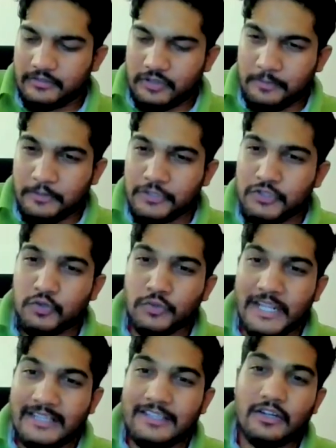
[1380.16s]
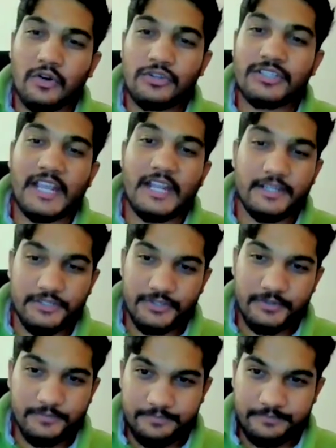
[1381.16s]
Suppose today the course
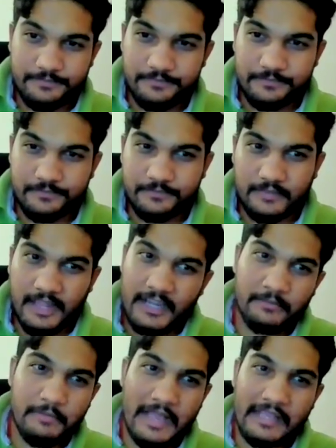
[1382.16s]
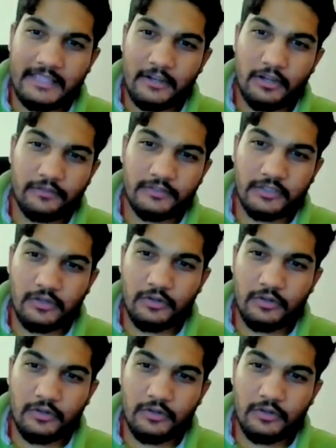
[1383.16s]
ends and by the end of